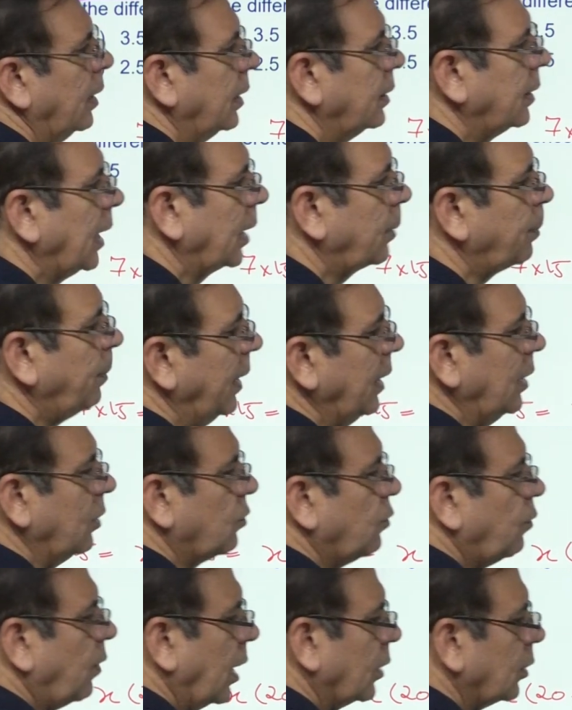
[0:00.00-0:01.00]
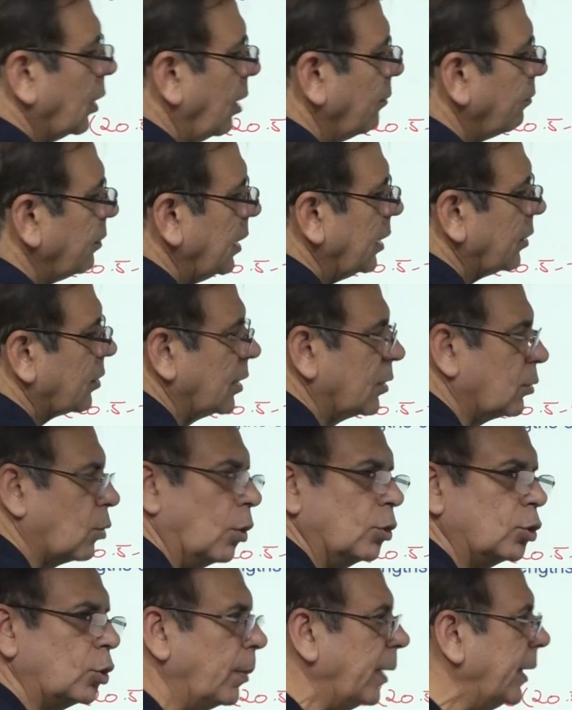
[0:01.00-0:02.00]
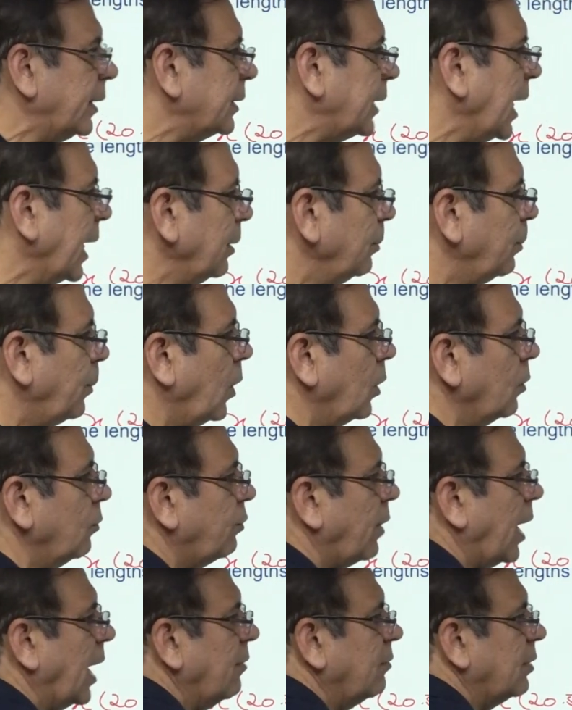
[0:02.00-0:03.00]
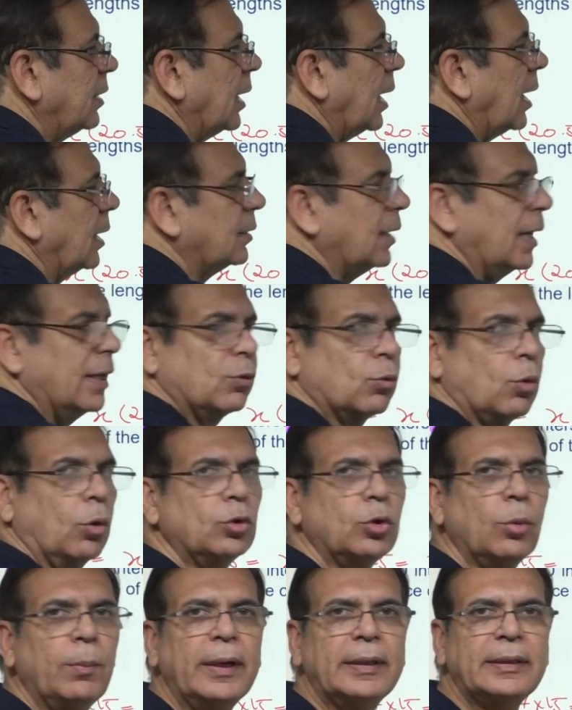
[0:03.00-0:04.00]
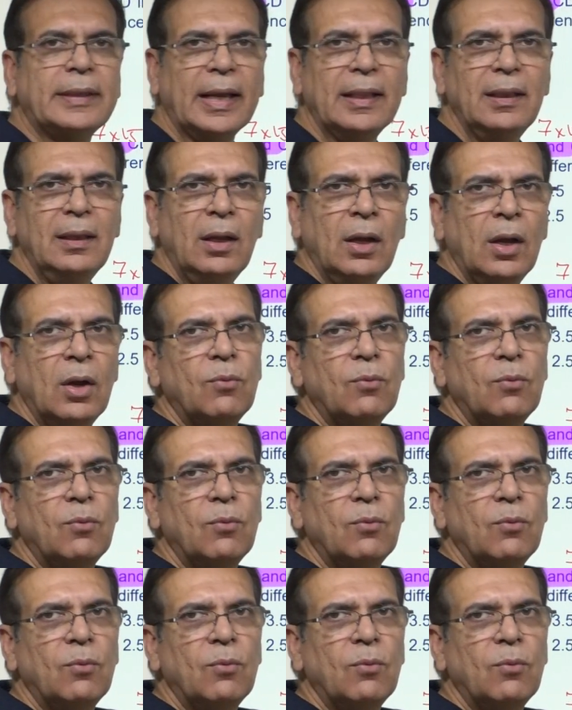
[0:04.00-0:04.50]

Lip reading: That means one of these is going to be 10.5, the other is going to be 10.